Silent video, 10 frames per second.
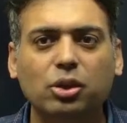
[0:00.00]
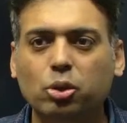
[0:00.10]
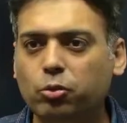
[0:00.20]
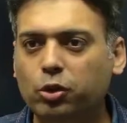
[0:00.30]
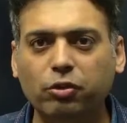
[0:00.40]

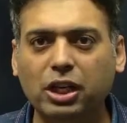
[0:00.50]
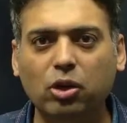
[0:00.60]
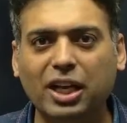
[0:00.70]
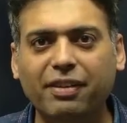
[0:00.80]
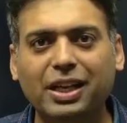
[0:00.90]
you will
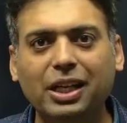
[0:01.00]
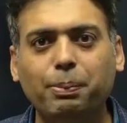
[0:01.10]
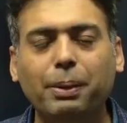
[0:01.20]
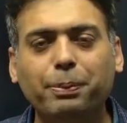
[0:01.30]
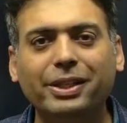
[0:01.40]
not have any
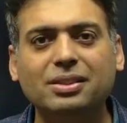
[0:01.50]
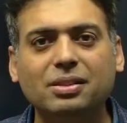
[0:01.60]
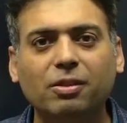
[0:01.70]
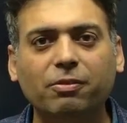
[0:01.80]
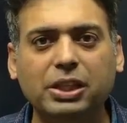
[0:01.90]

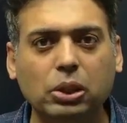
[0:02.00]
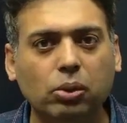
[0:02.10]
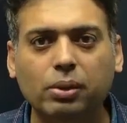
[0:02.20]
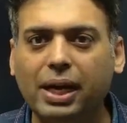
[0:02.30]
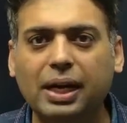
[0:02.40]
papers with
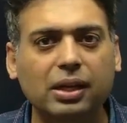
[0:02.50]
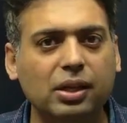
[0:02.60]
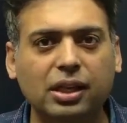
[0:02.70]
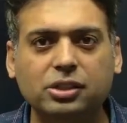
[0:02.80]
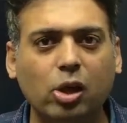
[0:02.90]
you,
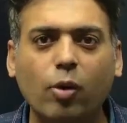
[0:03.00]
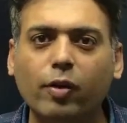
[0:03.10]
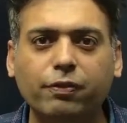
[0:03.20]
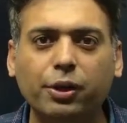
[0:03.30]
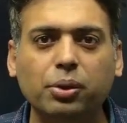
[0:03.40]
and it's
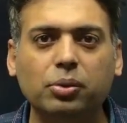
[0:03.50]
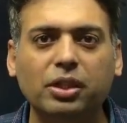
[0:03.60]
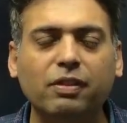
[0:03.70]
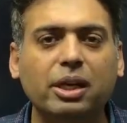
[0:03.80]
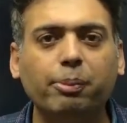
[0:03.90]
over for you.
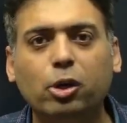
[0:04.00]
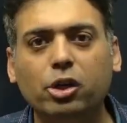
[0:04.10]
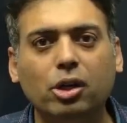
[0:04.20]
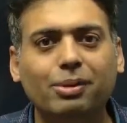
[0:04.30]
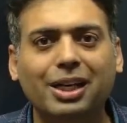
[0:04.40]
They will
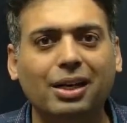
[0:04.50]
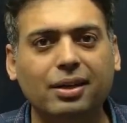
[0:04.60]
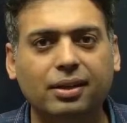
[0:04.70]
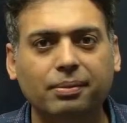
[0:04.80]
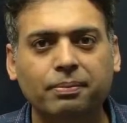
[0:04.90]
report you
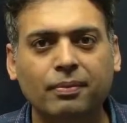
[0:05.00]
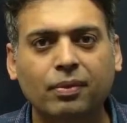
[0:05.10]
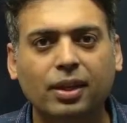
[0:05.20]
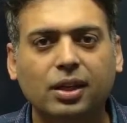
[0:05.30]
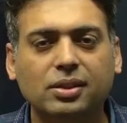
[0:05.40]
immediately.
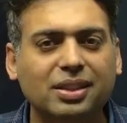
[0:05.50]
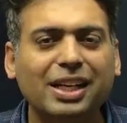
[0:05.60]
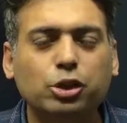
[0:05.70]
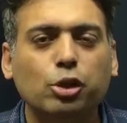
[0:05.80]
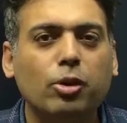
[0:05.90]

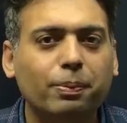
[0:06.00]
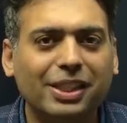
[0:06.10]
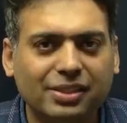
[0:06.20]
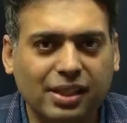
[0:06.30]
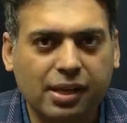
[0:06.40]
That should not
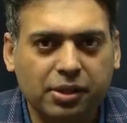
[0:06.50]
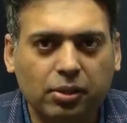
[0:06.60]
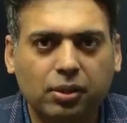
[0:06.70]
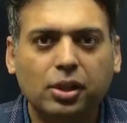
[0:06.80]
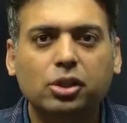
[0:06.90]
be the
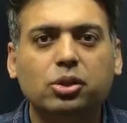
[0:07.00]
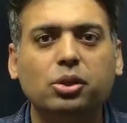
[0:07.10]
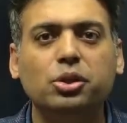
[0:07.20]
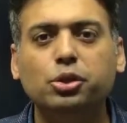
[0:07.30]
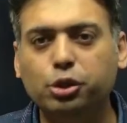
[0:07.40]
scenario.
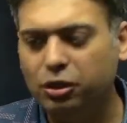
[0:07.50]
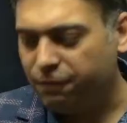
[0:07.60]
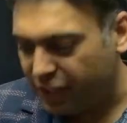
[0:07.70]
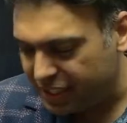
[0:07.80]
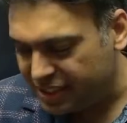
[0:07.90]
So you
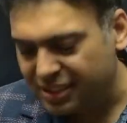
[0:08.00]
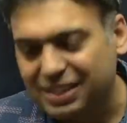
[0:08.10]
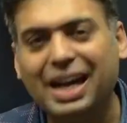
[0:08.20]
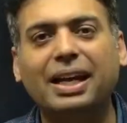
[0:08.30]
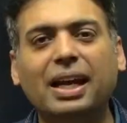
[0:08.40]
should
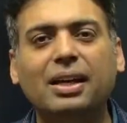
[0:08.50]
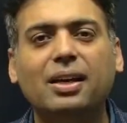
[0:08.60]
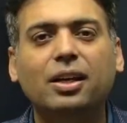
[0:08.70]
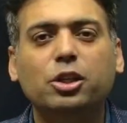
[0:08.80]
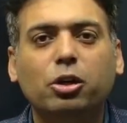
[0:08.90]
first
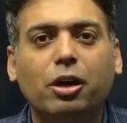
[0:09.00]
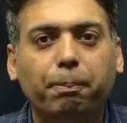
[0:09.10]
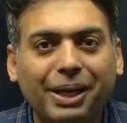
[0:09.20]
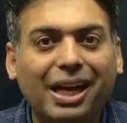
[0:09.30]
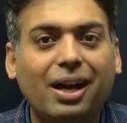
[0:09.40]
target your
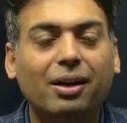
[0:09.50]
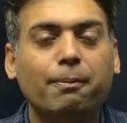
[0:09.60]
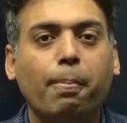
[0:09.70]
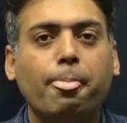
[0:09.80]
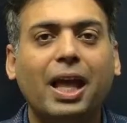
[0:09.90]
PR,
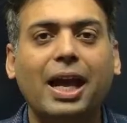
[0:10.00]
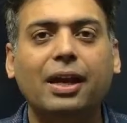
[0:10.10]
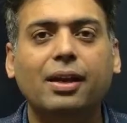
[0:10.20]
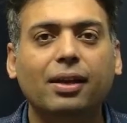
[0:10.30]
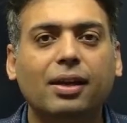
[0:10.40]

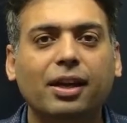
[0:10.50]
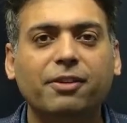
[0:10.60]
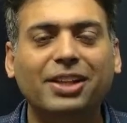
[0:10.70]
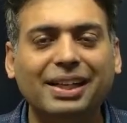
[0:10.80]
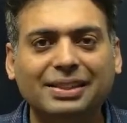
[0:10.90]
and
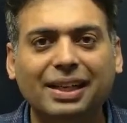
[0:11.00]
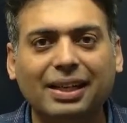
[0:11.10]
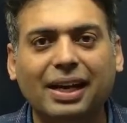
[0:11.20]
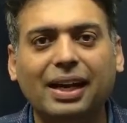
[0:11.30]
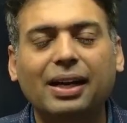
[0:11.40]
if that is the
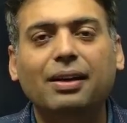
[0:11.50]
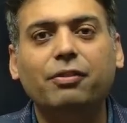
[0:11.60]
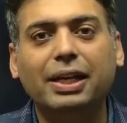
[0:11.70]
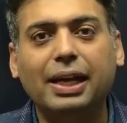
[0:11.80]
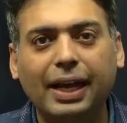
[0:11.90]
target,
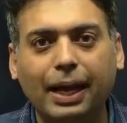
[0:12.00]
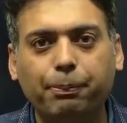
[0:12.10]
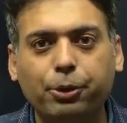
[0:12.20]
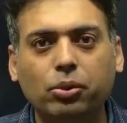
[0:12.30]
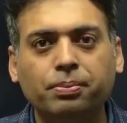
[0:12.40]
we can
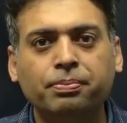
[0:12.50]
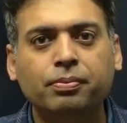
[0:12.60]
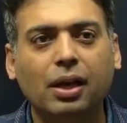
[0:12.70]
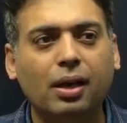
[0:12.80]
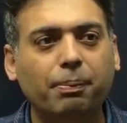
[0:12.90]
help you,
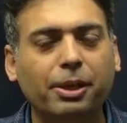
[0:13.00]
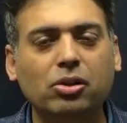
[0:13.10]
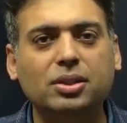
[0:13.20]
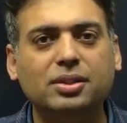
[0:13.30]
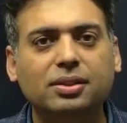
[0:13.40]

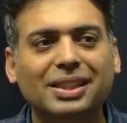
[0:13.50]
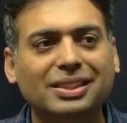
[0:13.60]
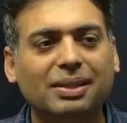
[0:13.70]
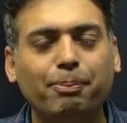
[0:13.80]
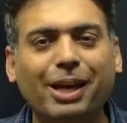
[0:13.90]
because
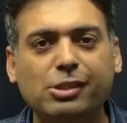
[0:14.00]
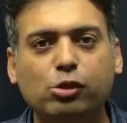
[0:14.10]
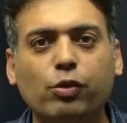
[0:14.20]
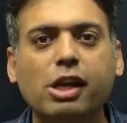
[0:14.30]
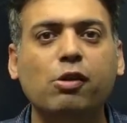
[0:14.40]
that's the
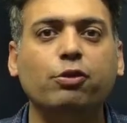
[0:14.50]
best way